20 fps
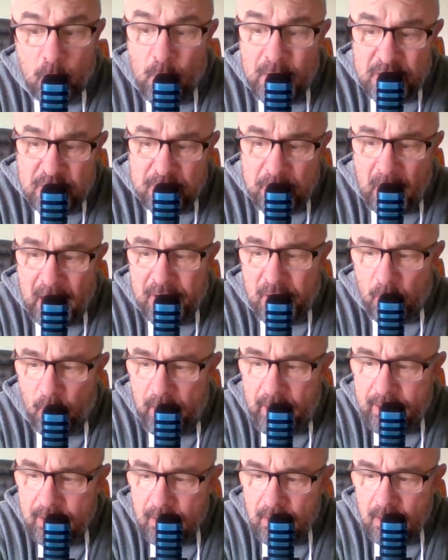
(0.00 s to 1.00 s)
Which, by the
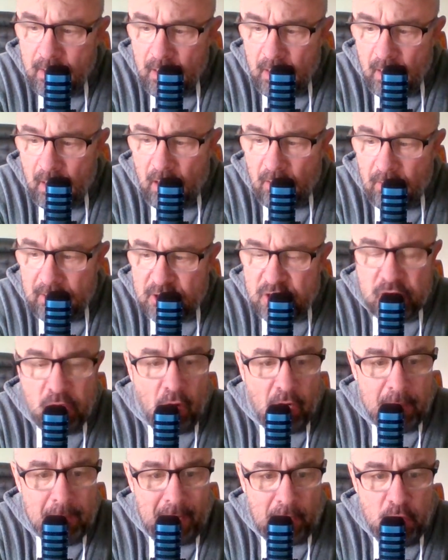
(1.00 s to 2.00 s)
way, let's
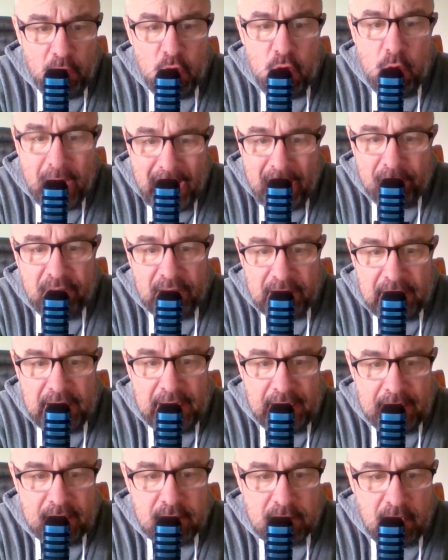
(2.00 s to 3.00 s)
talk about who had the
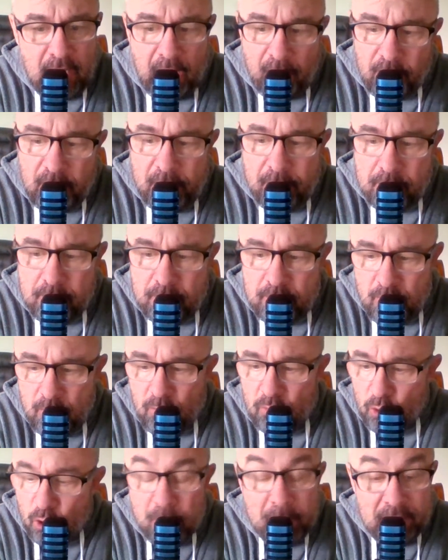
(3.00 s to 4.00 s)
keys to every
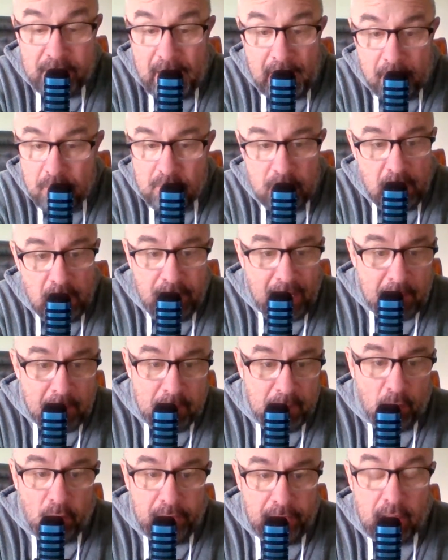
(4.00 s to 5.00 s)
room in that
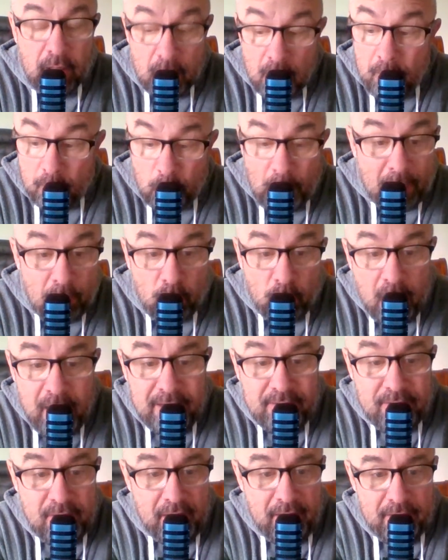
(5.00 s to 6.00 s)
building. Brett
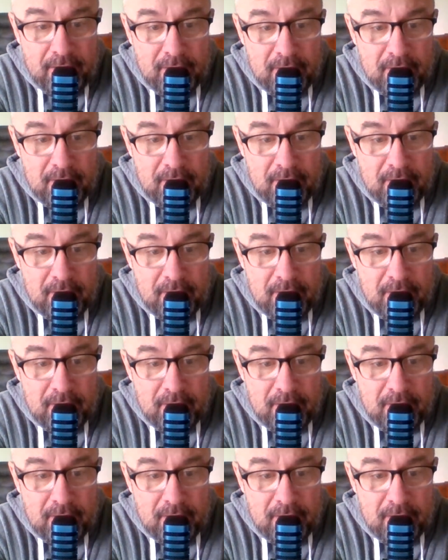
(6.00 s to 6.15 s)
Ruddick did.